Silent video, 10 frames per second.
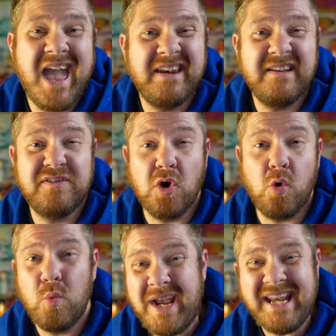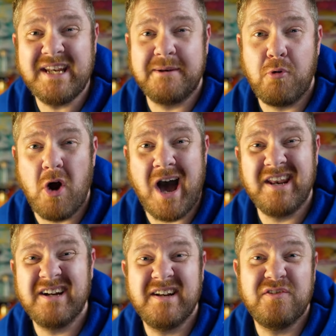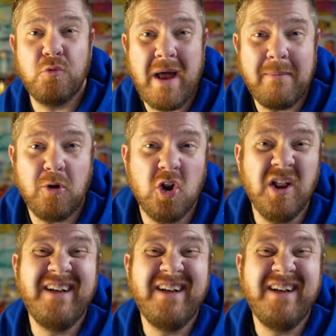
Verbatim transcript: and it's a wheated product. It's Rebel